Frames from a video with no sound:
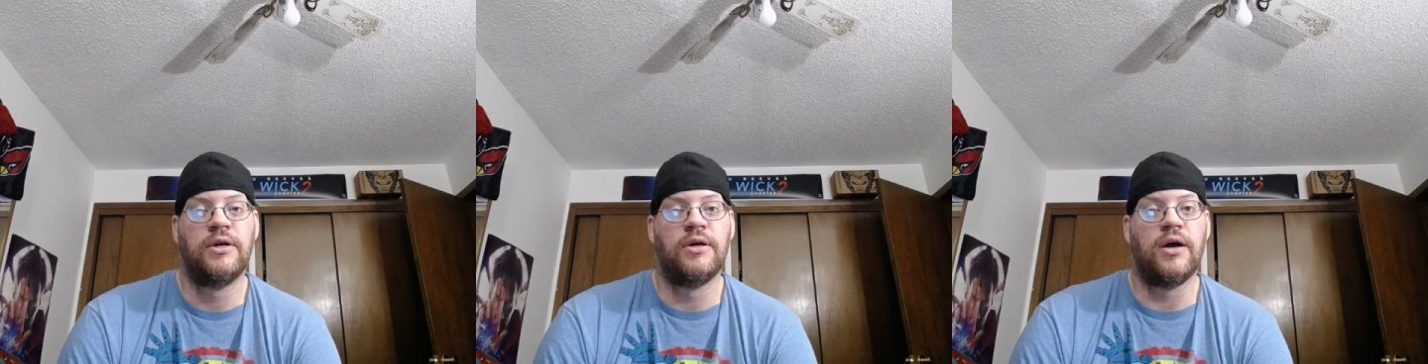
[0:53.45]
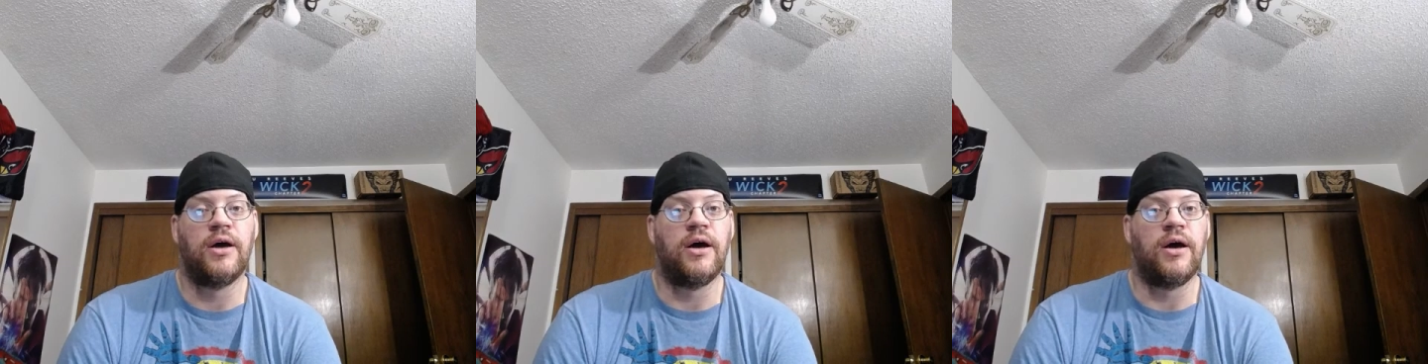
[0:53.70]

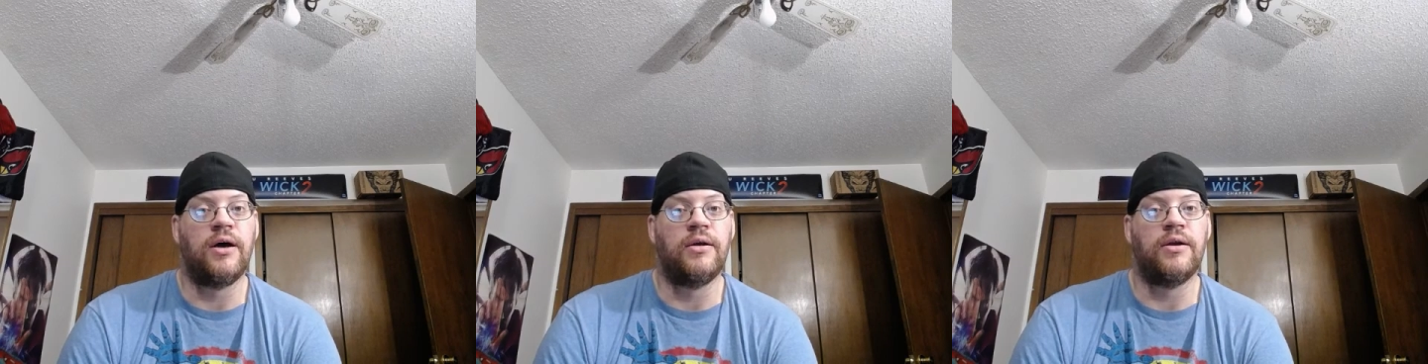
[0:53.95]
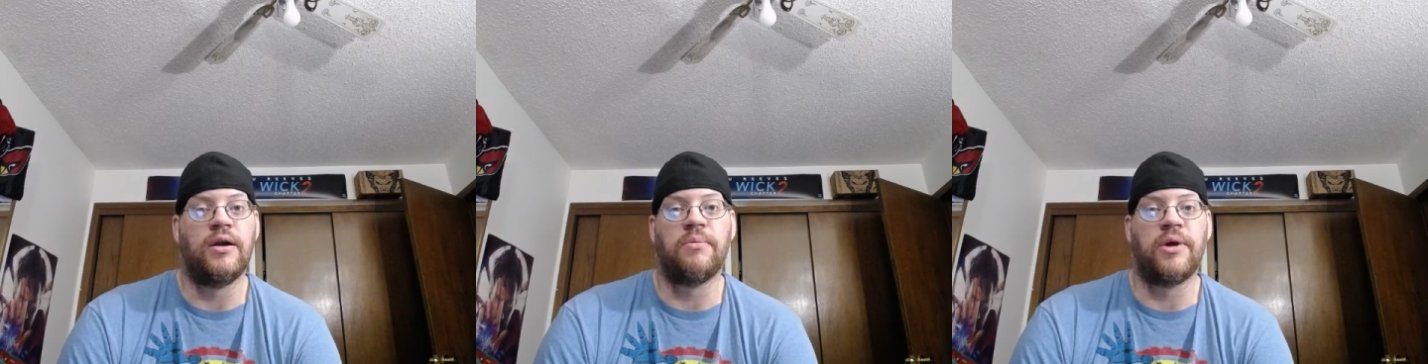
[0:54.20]
Uh, none
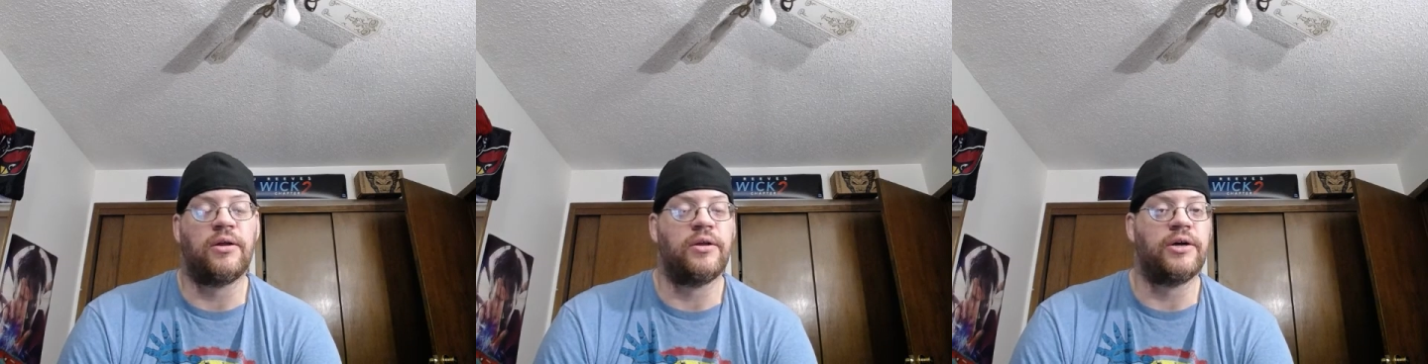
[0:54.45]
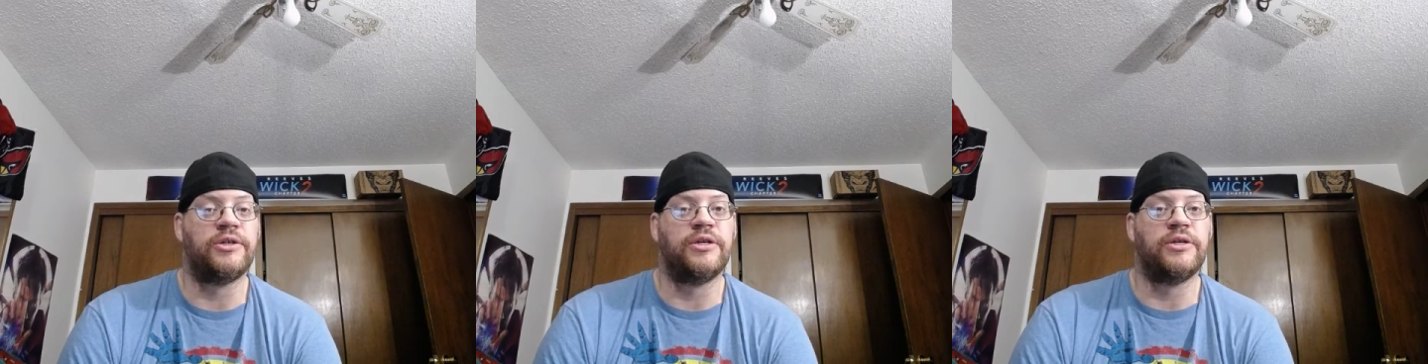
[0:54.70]
of my
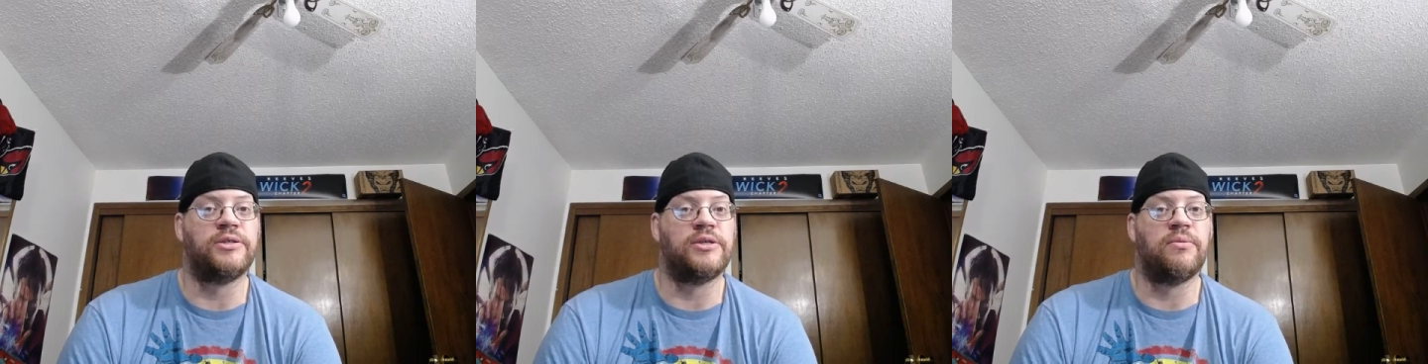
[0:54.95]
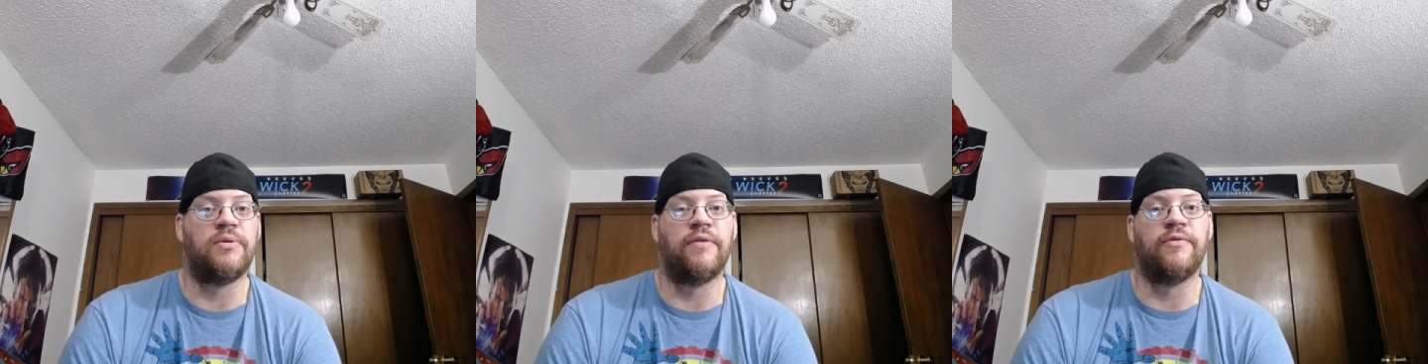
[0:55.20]
collection is
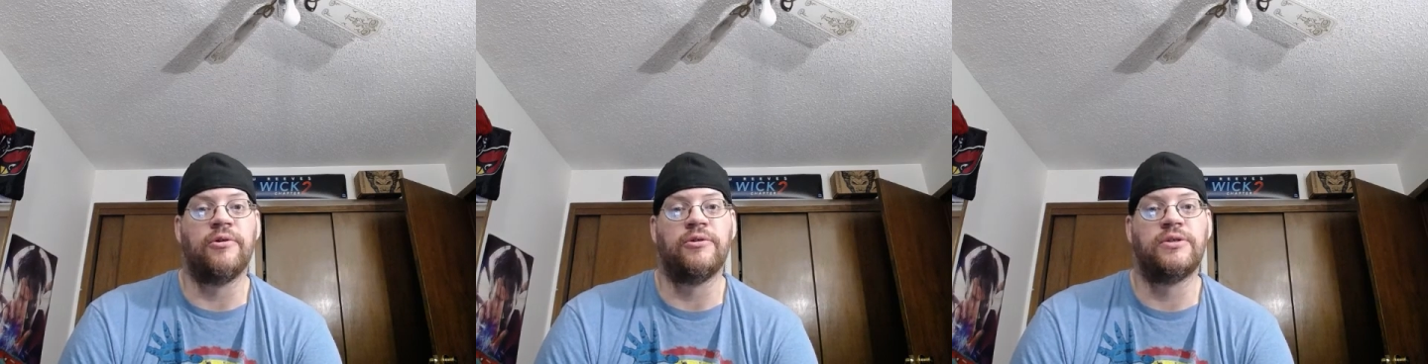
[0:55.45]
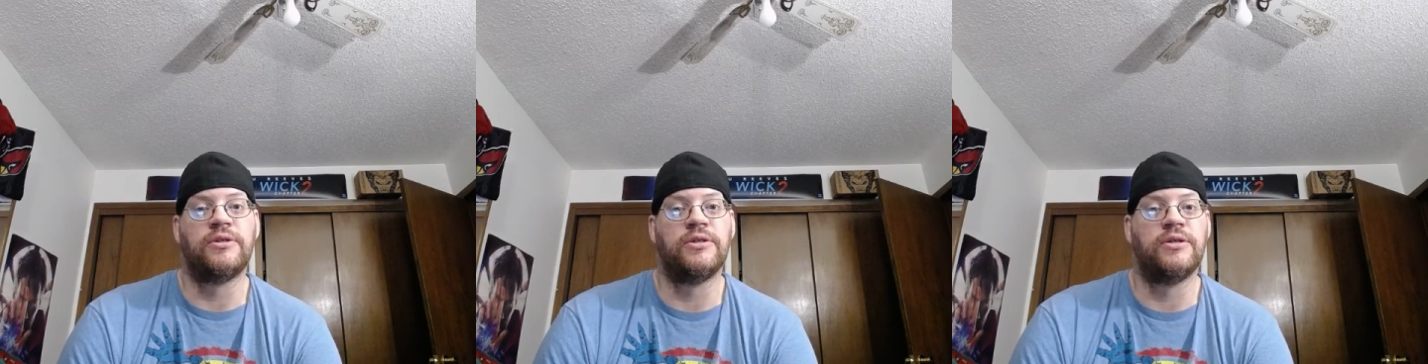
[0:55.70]
slipcovers,